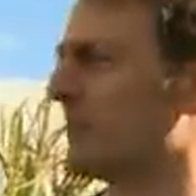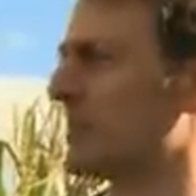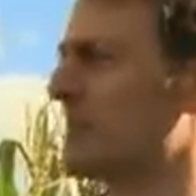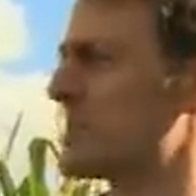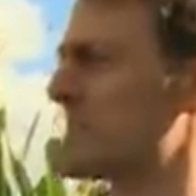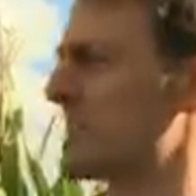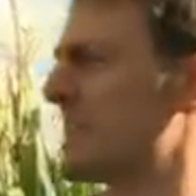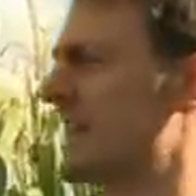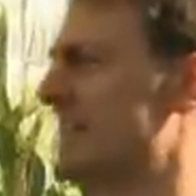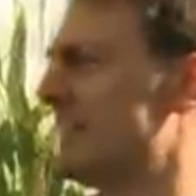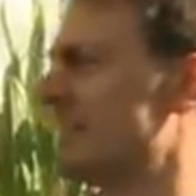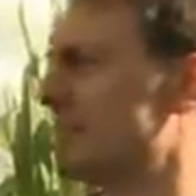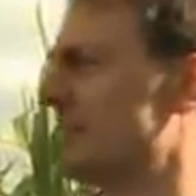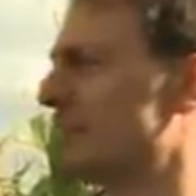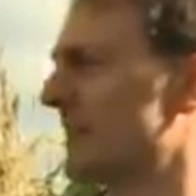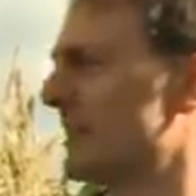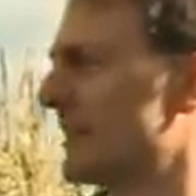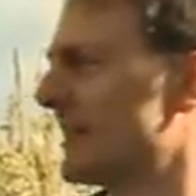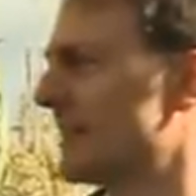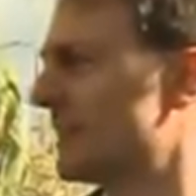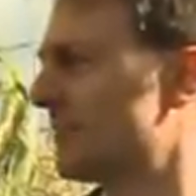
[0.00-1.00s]
You can see,
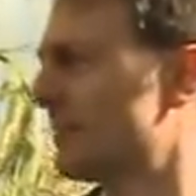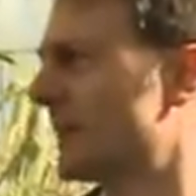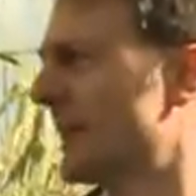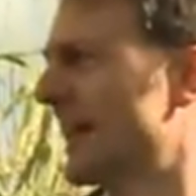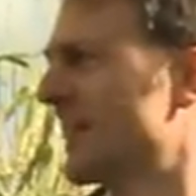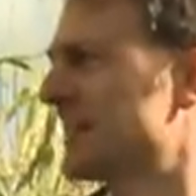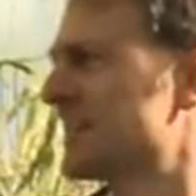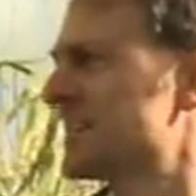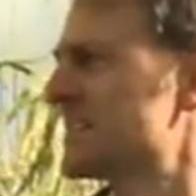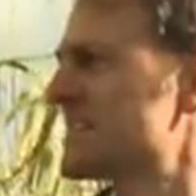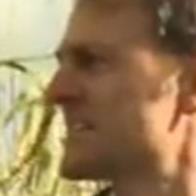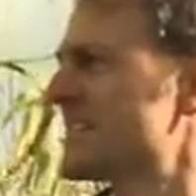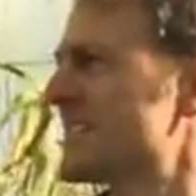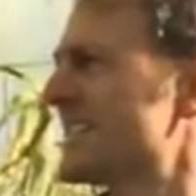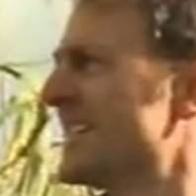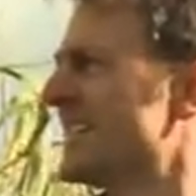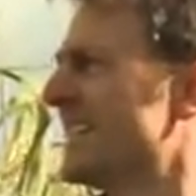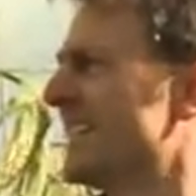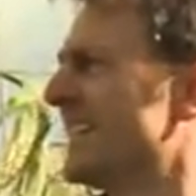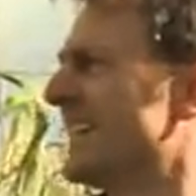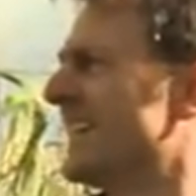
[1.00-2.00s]
looking at the plants,
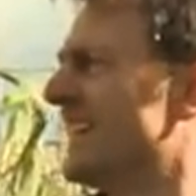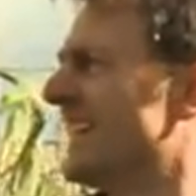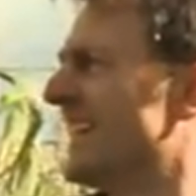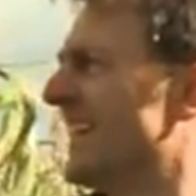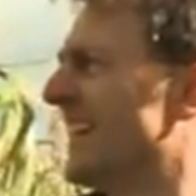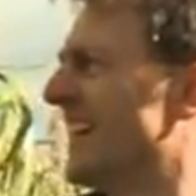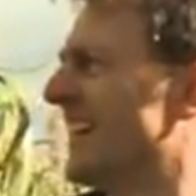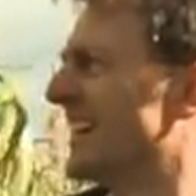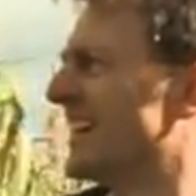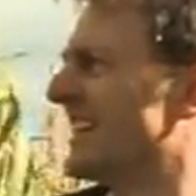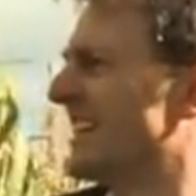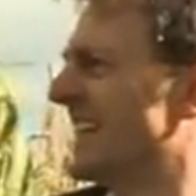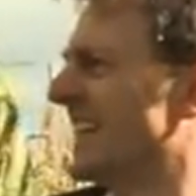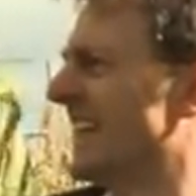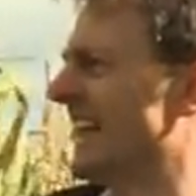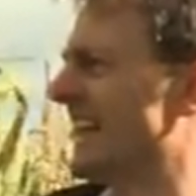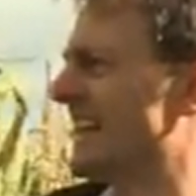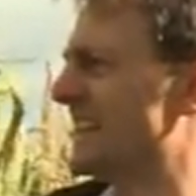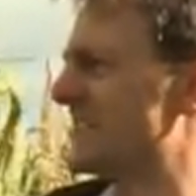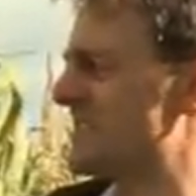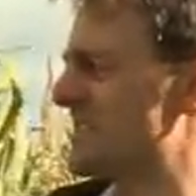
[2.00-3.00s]
uh, the
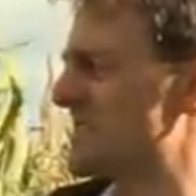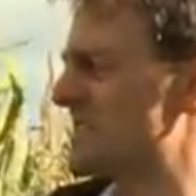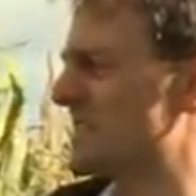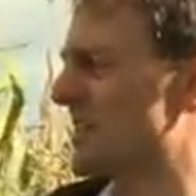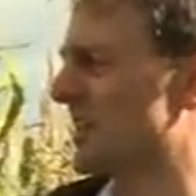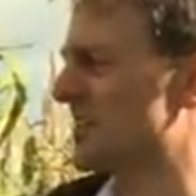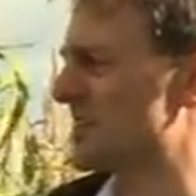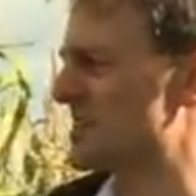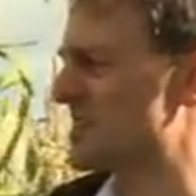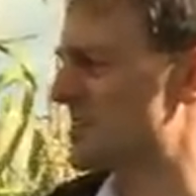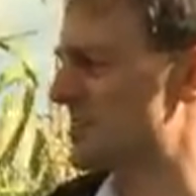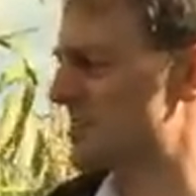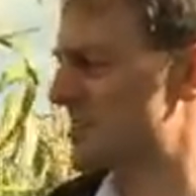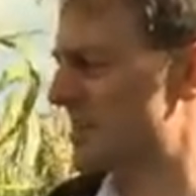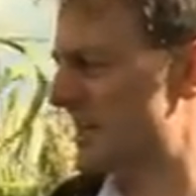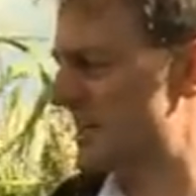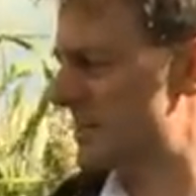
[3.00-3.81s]
leaves are starting to